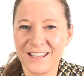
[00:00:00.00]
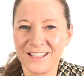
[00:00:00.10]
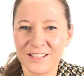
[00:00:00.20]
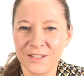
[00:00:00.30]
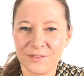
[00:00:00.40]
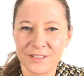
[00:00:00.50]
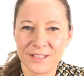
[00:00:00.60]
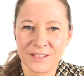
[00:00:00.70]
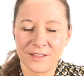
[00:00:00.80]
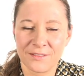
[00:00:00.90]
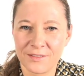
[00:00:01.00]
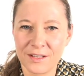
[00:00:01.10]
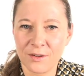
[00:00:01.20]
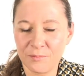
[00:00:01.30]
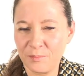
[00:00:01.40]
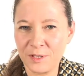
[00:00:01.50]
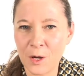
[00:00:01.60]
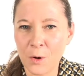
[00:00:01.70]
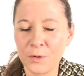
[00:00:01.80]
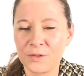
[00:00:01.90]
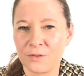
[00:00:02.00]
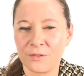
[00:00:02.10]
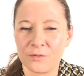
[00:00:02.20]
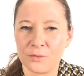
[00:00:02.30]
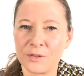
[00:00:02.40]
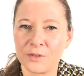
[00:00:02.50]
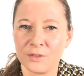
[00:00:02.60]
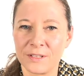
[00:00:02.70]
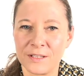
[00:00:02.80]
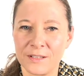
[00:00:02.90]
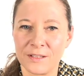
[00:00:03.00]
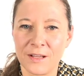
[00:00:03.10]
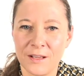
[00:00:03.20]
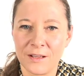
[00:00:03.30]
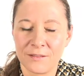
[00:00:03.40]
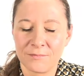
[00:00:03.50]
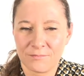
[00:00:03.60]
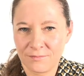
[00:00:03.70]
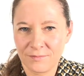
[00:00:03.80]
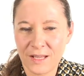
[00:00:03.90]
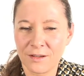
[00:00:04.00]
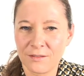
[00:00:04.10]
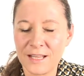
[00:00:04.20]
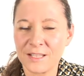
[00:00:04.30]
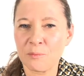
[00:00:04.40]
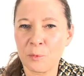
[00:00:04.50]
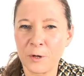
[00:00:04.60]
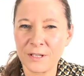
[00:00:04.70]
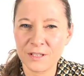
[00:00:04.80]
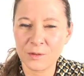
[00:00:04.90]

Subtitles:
And if it's below a certain threshold, it's less important.